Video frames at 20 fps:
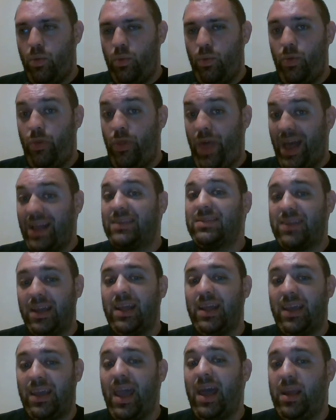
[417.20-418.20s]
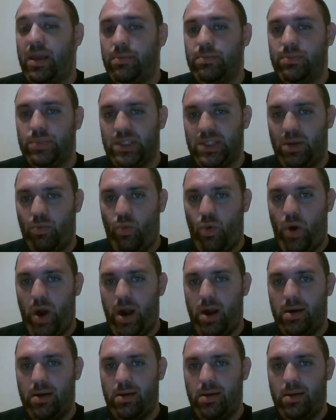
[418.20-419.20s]
that's going to get him somewhere.
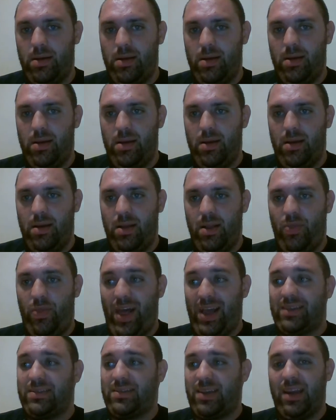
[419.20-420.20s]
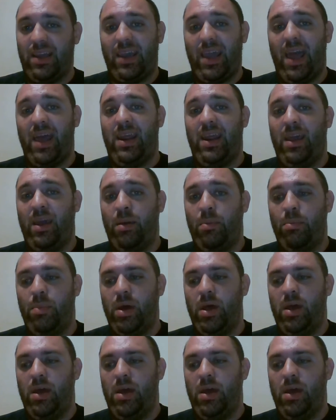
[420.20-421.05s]
That's going to get him